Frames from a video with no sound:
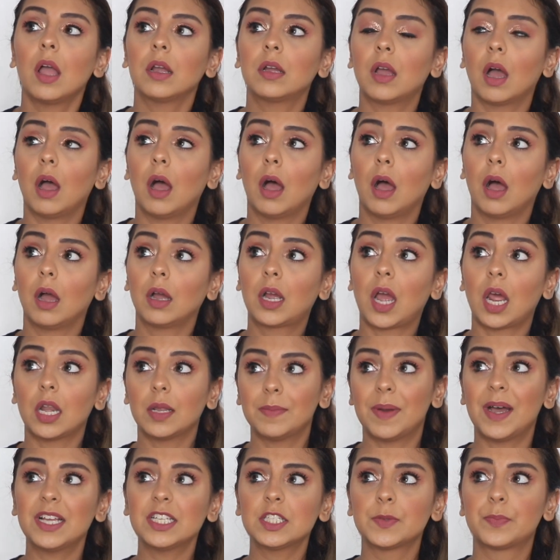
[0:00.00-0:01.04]
Color
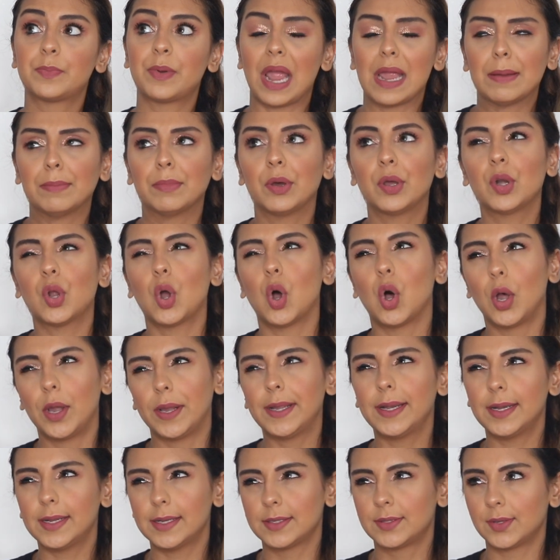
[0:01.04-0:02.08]
Bar's Primer
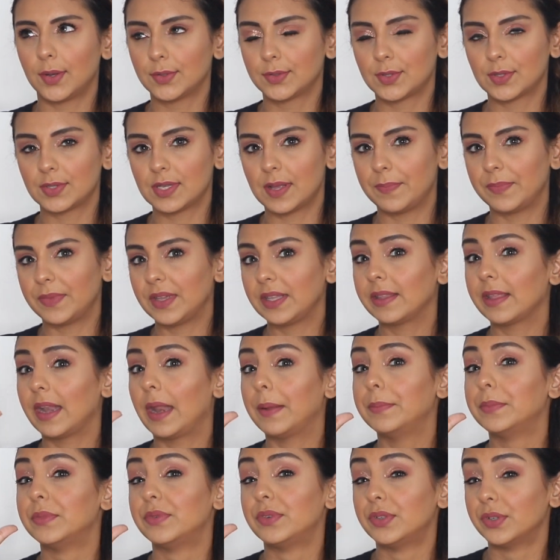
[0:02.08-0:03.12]
Oil is also something that
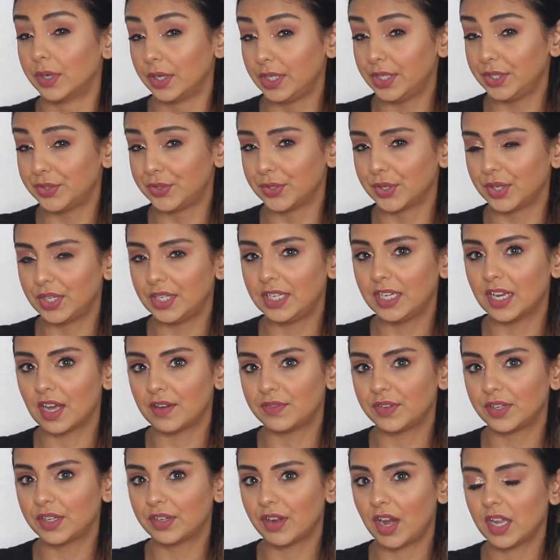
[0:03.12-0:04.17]
I'm really, really
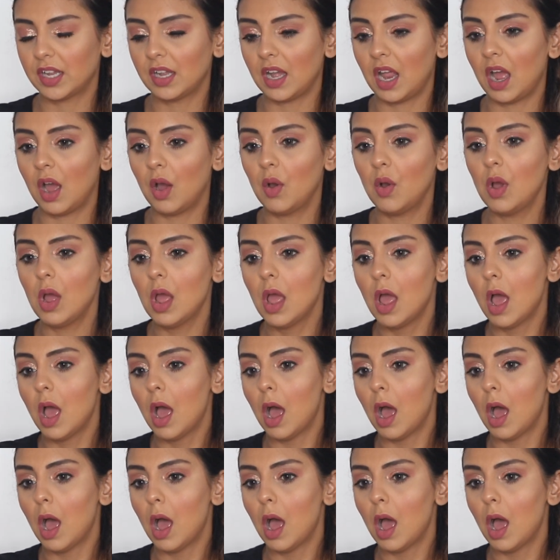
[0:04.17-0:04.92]
loving right now.